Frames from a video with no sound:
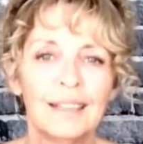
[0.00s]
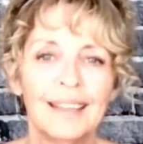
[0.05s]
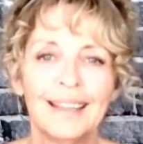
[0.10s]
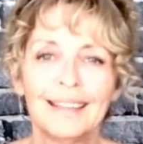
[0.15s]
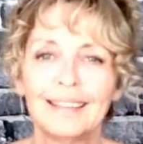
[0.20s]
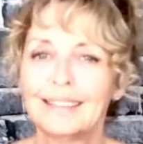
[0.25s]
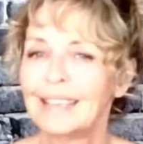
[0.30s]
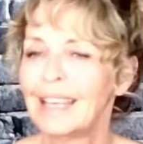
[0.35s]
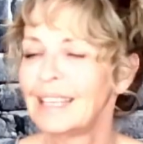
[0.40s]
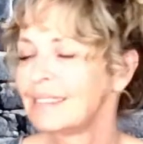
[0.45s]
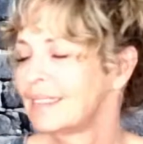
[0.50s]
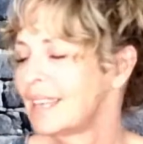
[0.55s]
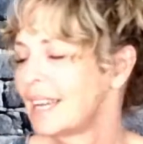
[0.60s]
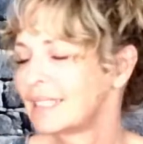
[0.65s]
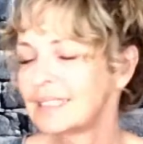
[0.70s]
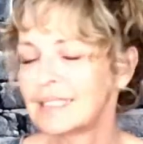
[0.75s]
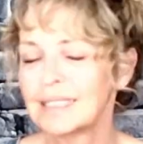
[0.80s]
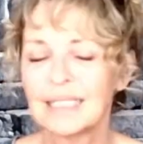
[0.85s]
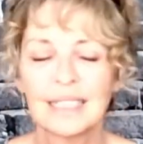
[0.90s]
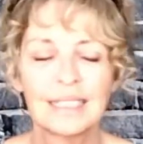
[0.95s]
Let
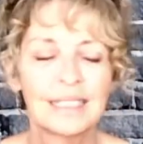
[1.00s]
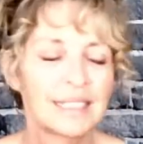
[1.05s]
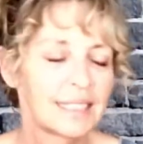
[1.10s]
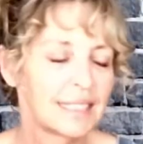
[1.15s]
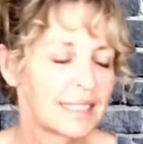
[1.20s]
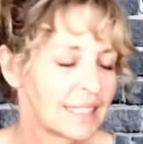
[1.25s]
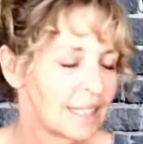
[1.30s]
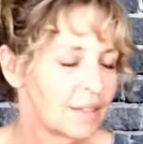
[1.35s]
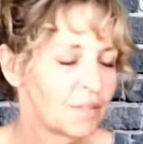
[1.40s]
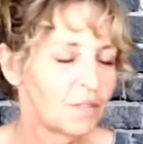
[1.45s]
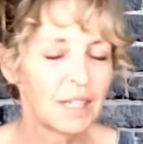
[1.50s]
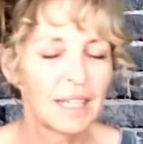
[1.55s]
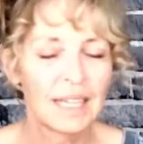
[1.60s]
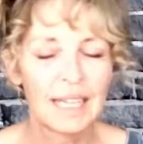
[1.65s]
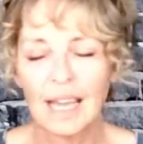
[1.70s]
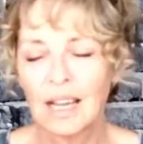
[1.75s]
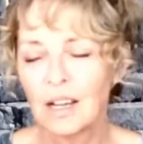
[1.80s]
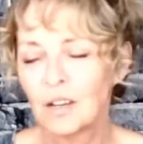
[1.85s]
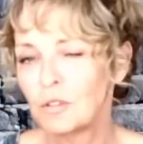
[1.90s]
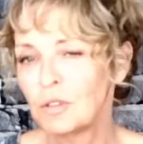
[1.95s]
that sensitivity
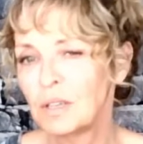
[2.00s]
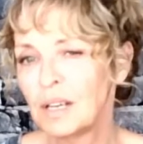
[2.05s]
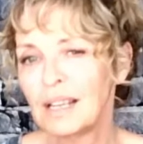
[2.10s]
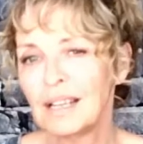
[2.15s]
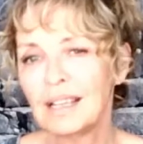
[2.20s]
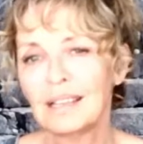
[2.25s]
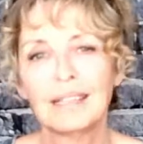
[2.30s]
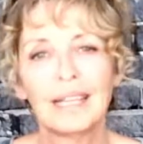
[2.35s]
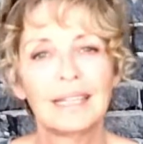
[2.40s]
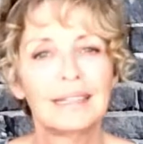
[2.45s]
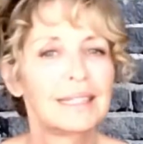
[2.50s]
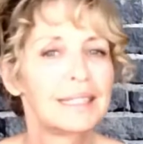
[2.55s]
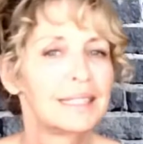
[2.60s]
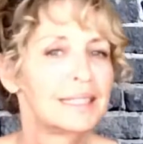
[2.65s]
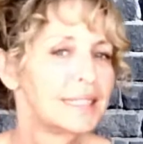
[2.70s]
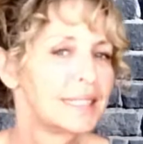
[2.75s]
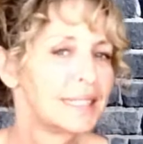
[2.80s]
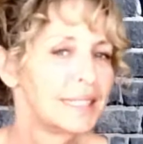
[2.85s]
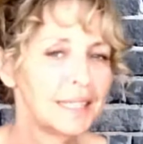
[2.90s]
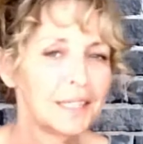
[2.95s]
out, let the
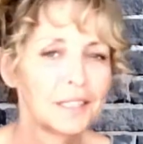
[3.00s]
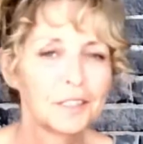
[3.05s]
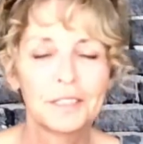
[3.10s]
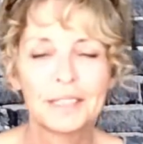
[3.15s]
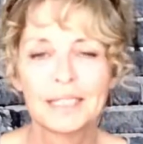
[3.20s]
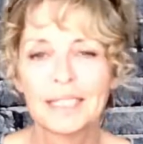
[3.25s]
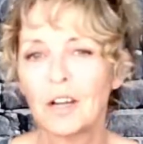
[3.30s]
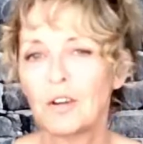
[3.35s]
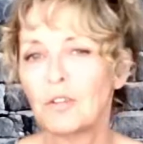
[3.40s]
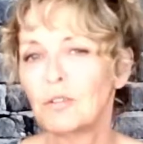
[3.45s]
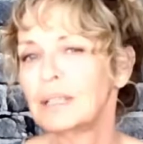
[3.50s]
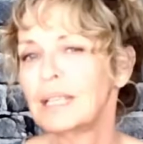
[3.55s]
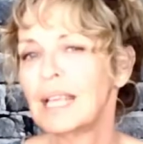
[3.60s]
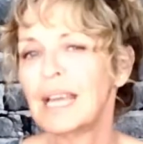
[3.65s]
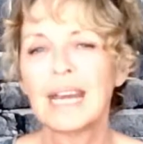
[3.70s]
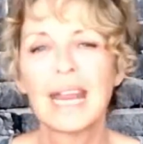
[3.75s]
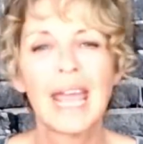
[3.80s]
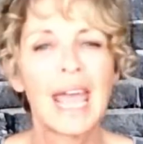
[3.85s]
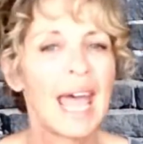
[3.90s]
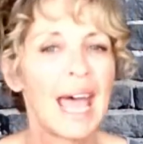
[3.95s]
tears out,
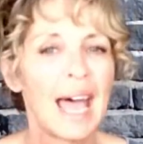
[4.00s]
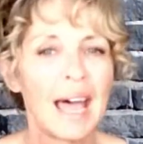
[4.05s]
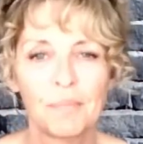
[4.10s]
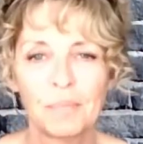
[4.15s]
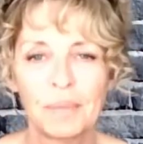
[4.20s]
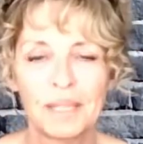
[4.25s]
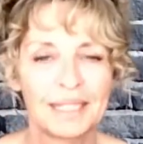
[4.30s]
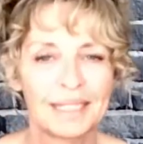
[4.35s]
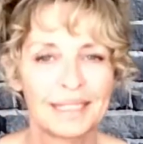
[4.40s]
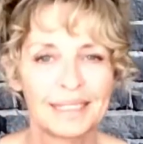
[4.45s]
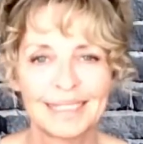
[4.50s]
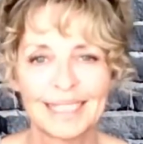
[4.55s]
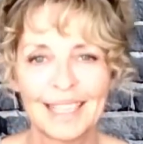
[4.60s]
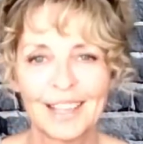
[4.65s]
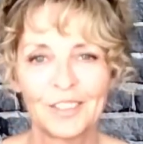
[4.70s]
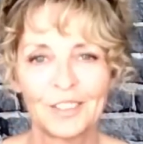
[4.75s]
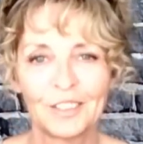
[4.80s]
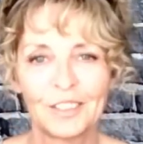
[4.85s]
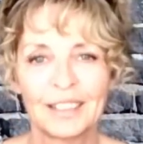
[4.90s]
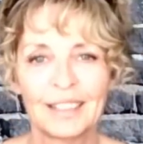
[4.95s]
let happiness
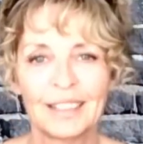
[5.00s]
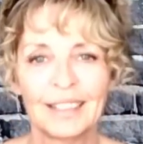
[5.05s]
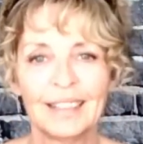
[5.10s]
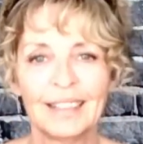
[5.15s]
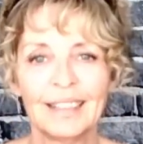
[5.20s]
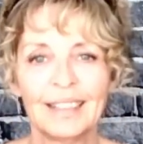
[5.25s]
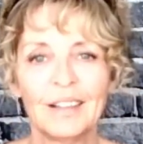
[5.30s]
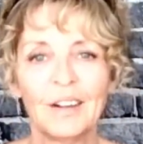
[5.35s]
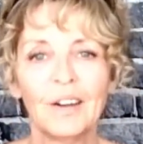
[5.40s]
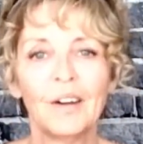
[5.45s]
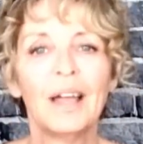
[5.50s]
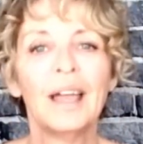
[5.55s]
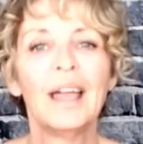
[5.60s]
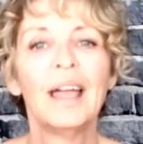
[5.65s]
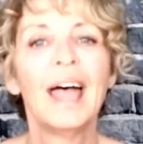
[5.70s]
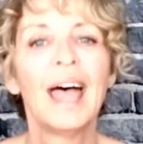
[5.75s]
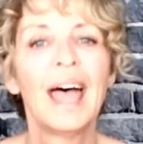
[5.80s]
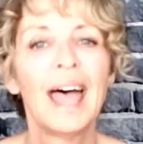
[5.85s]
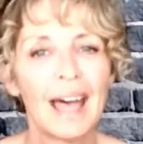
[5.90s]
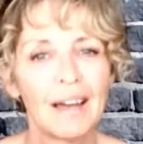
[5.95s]
out.
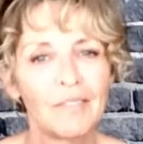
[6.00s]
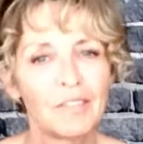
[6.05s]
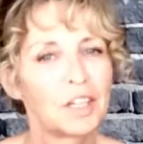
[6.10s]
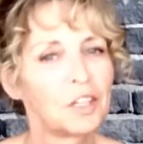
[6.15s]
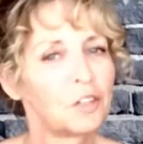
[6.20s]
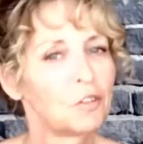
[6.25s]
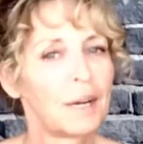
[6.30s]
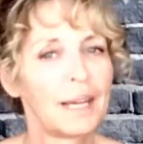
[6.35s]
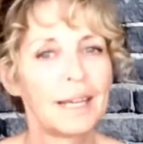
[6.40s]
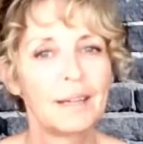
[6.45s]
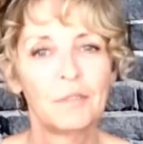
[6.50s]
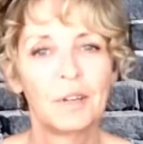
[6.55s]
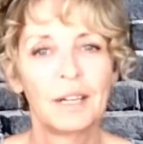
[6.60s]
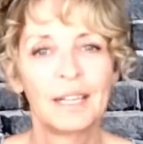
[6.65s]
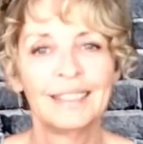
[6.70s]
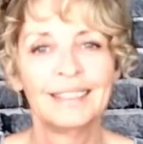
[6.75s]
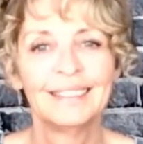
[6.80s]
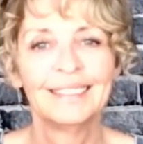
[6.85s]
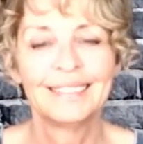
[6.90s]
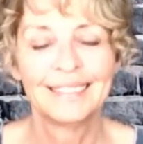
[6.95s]
Have a great one
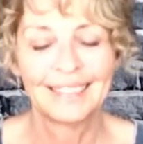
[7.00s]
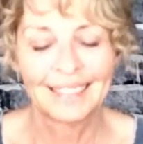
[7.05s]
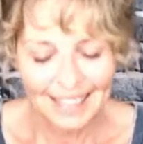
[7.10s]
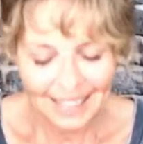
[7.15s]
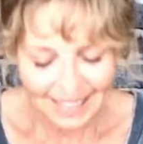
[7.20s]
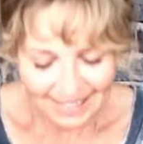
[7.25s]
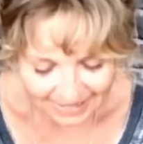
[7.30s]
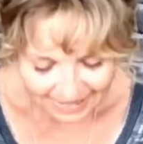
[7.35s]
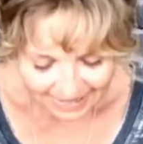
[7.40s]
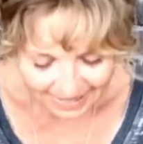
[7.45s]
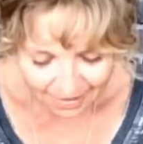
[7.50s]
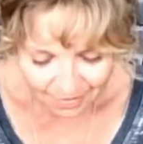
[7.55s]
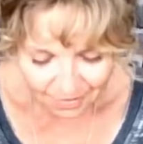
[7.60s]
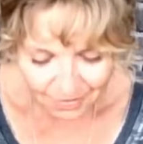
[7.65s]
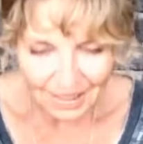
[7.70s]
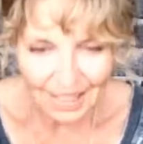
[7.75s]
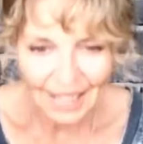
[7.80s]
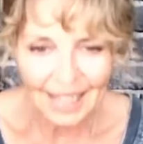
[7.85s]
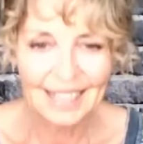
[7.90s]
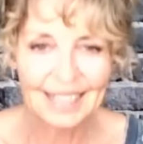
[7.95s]
in love,
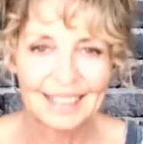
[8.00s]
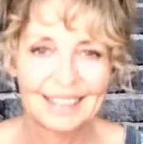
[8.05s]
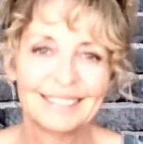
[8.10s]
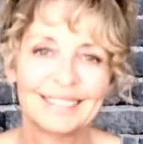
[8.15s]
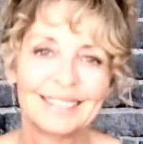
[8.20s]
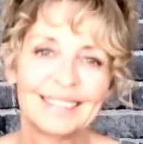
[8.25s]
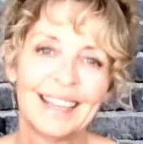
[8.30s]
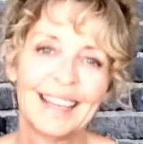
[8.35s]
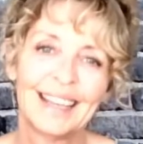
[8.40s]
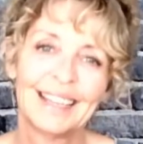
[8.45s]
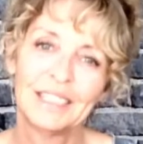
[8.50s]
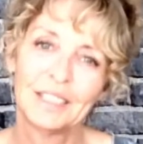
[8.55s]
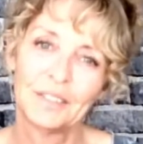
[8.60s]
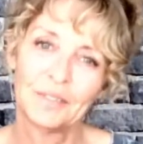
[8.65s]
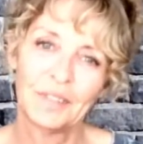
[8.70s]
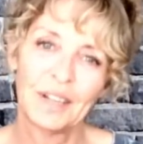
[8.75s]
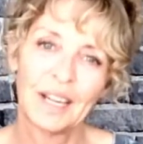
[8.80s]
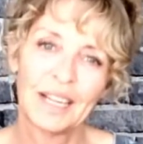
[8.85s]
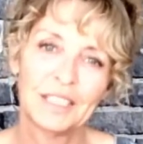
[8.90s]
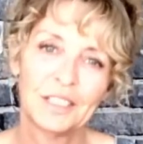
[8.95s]
light, and
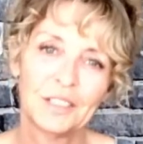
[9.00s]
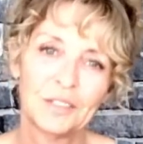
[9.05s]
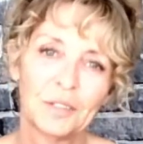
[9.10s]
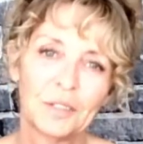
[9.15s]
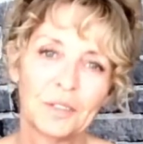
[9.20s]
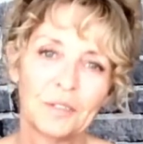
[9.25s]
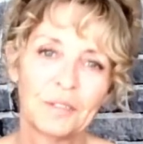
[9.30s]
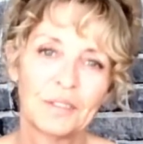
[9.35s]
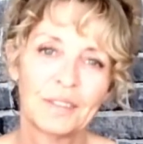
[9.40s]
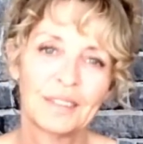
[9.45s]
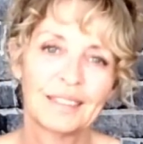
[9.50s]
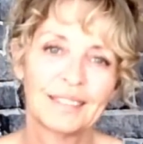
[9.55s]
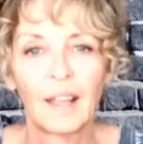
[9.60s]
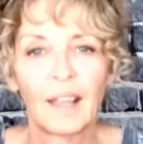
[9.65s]
divine truth.